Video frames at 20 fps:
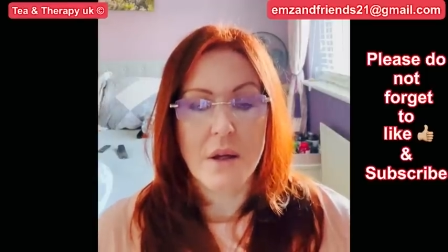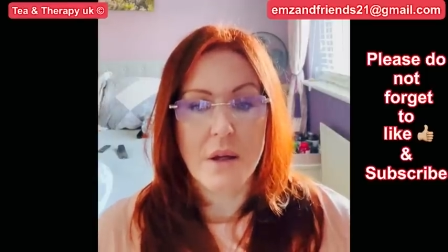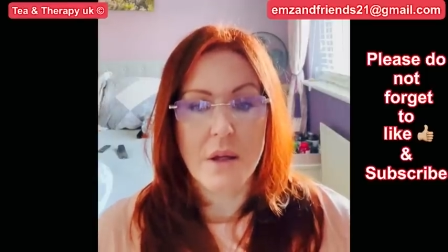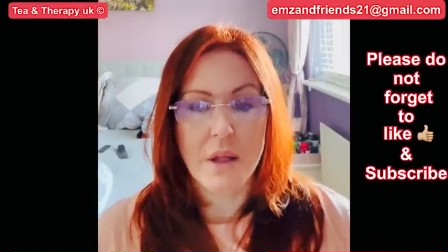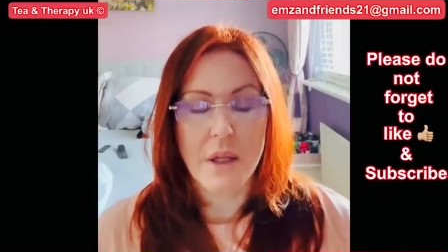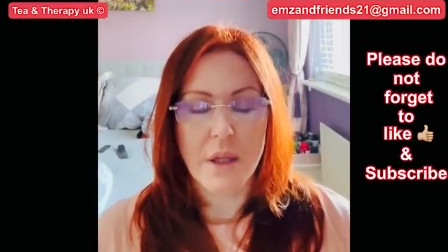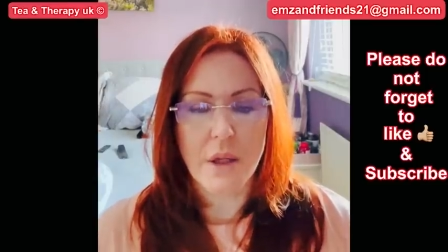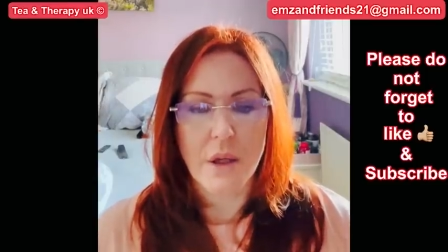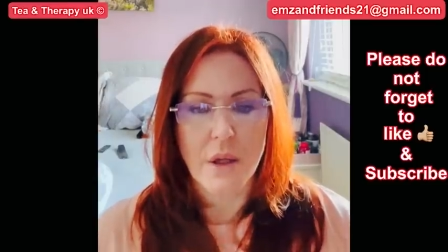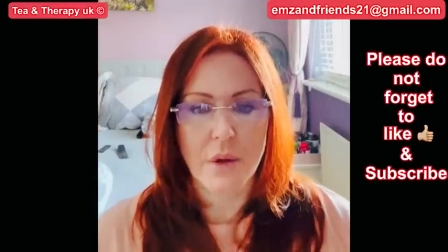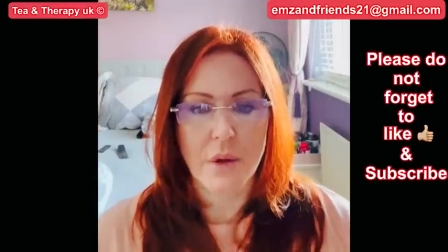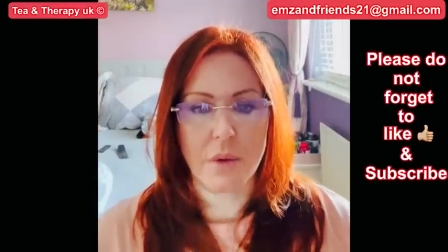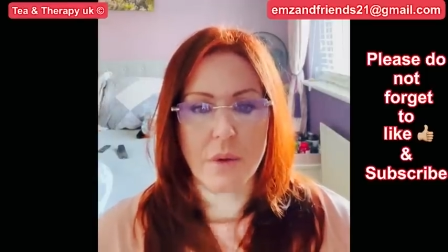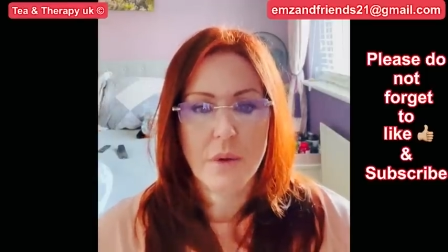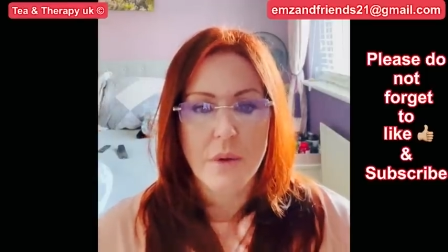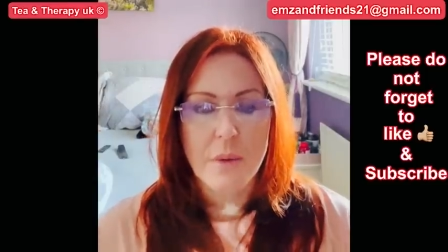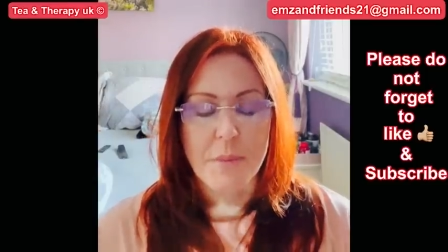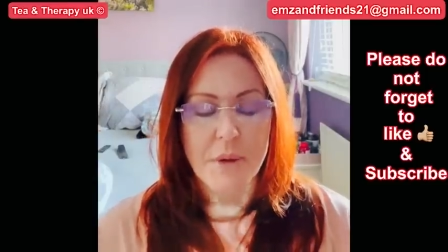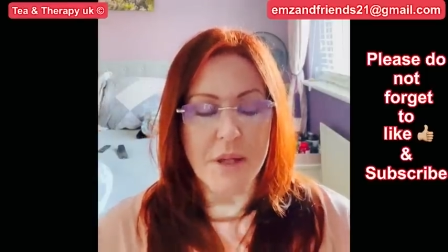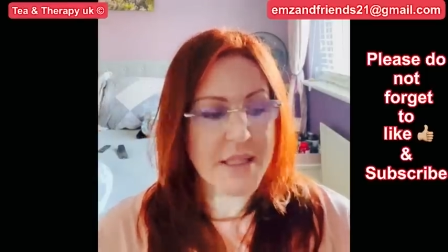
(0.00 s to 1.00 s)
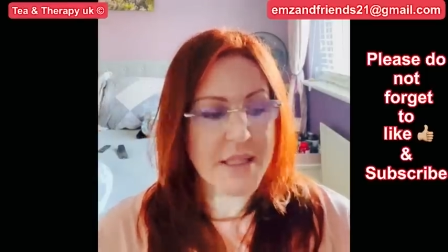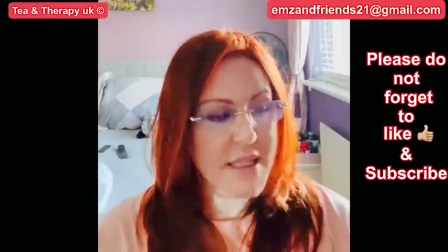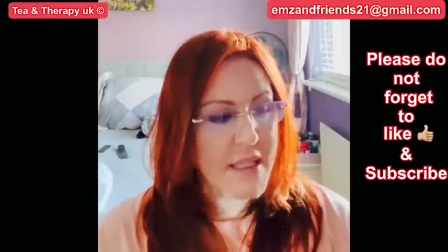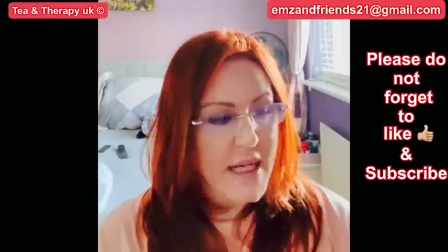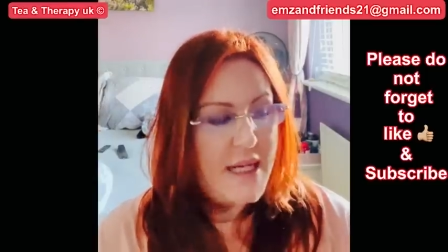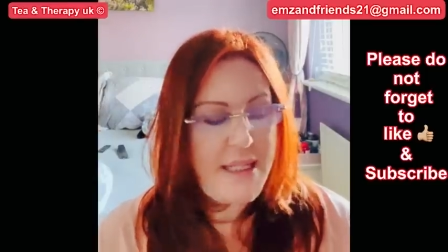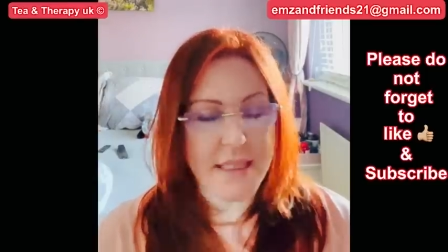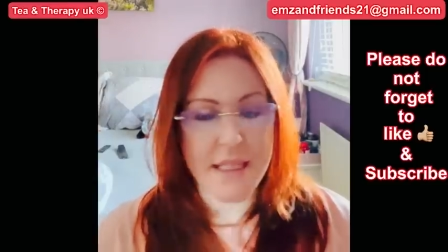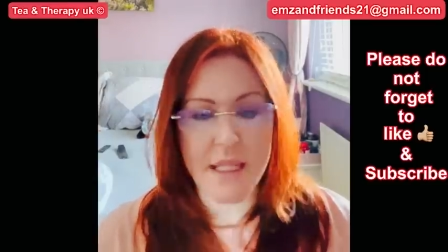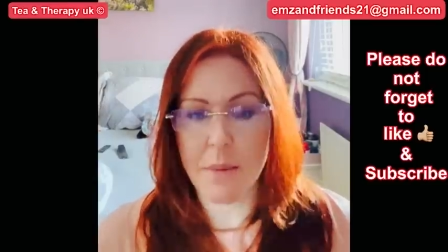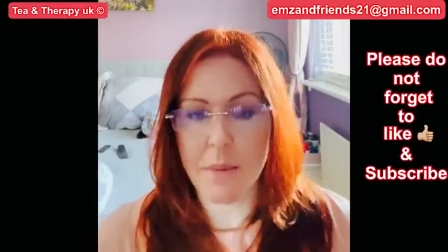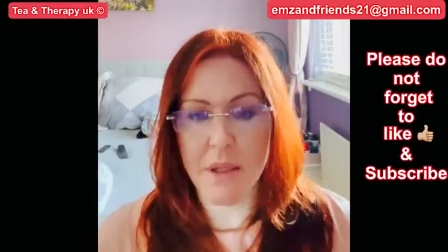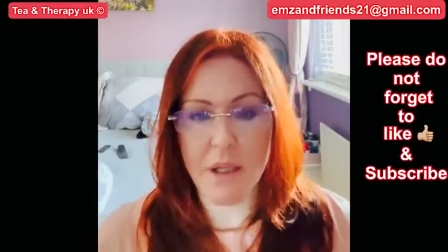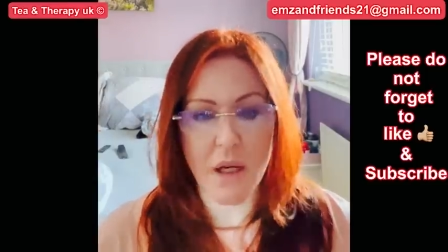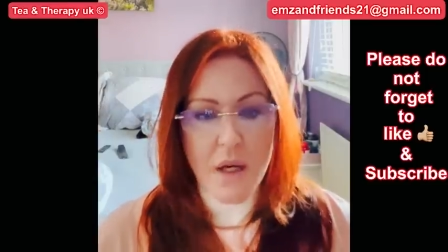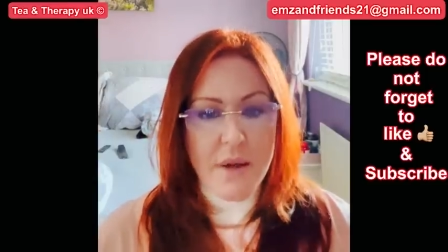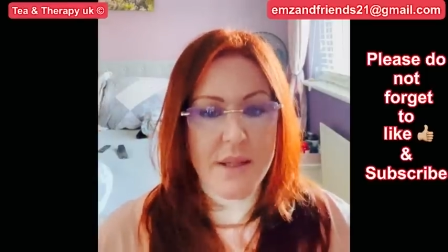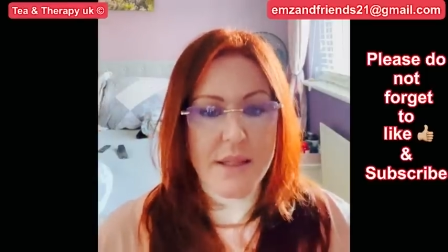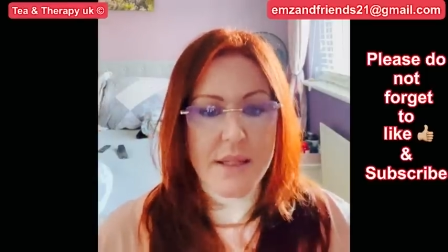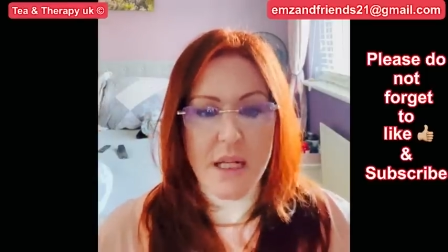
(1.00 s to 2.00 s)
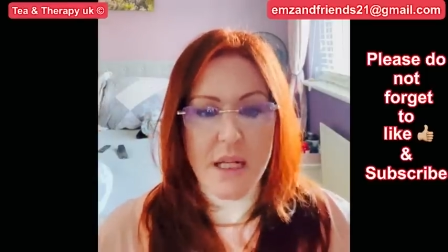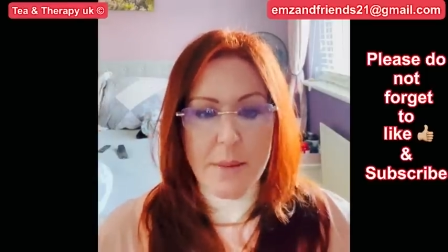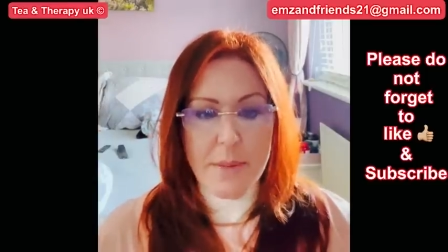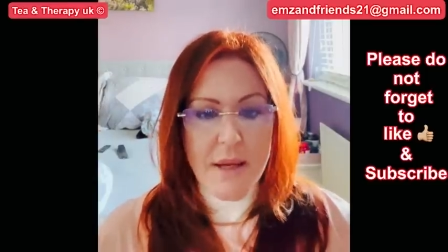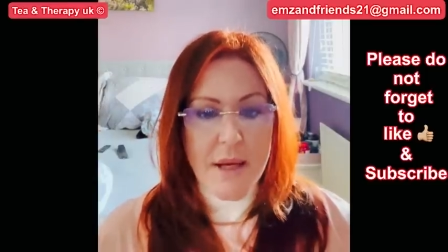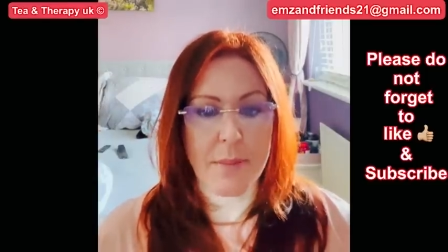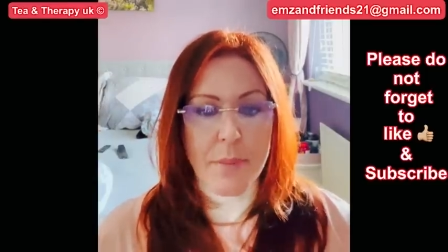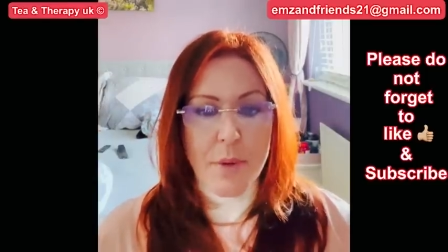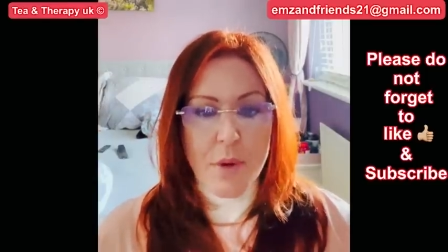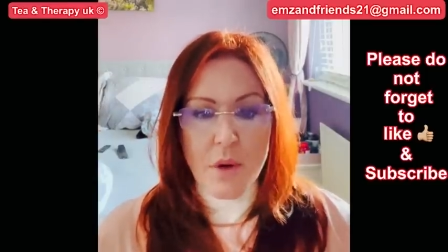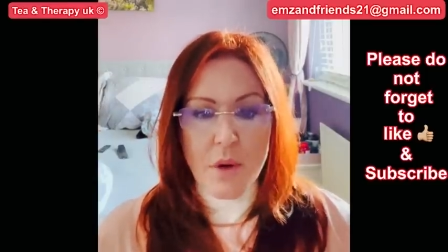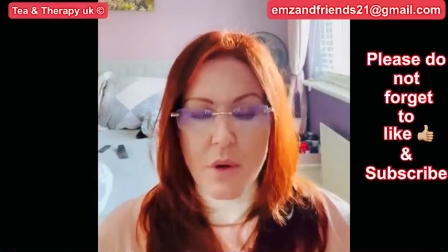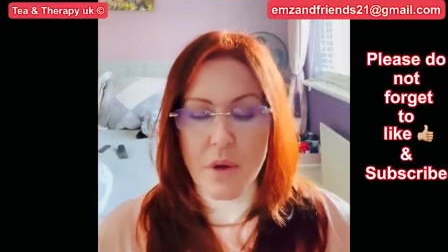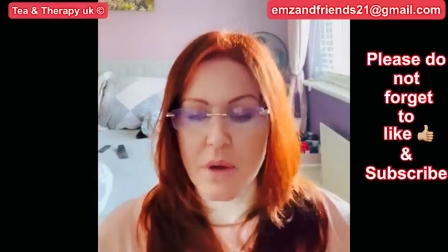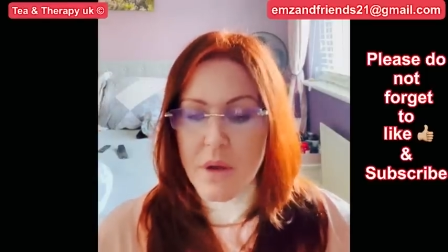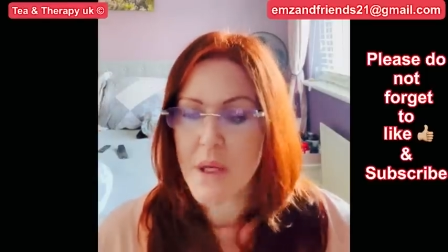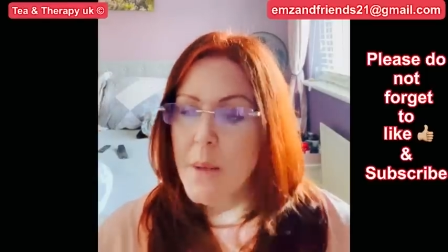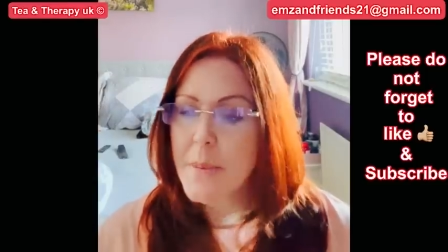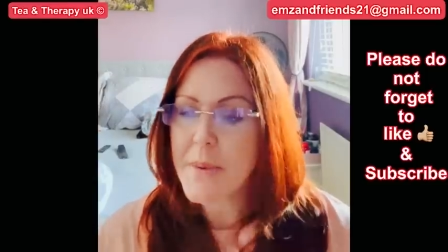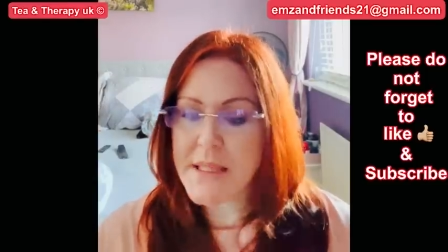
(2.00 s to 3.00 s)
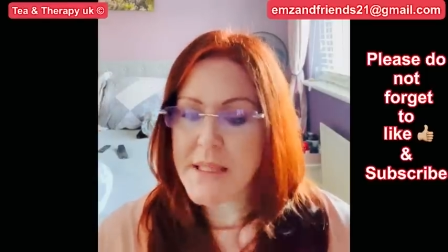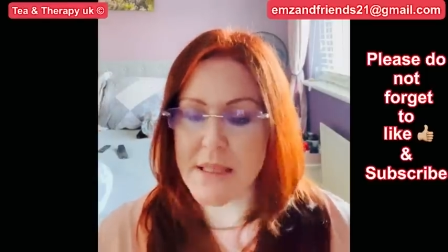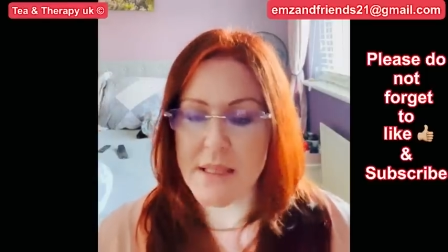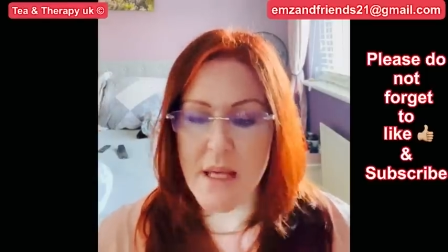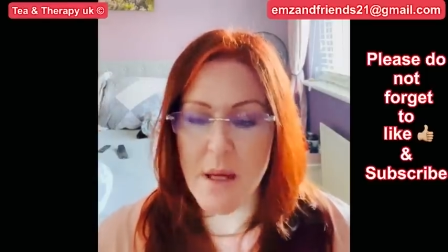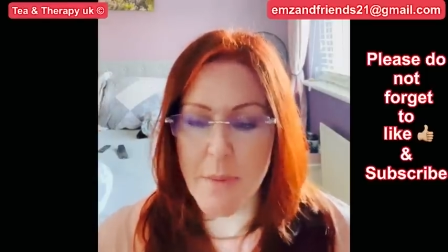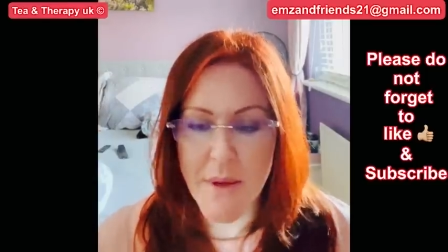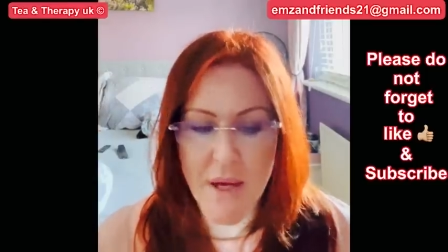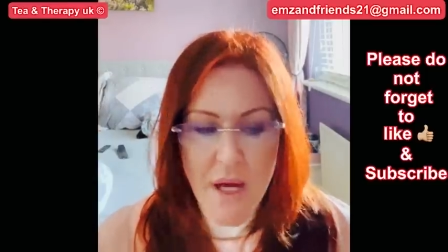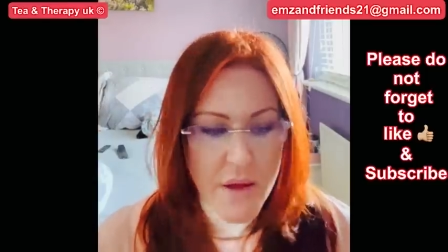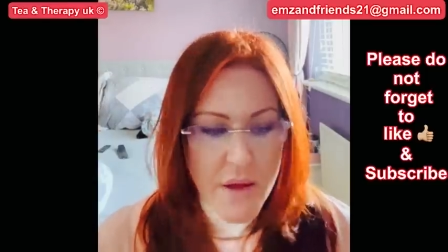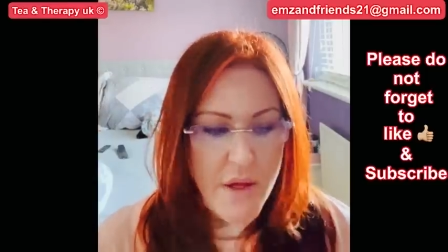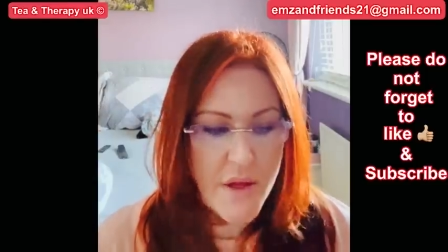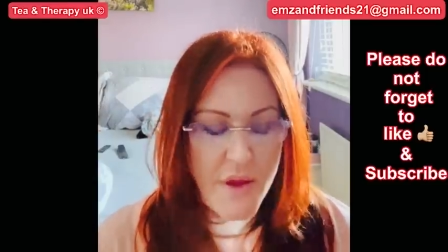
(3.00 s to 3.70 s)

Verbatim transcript: you know, because the next thing we know, there's going to be a book, there'll be there'll be other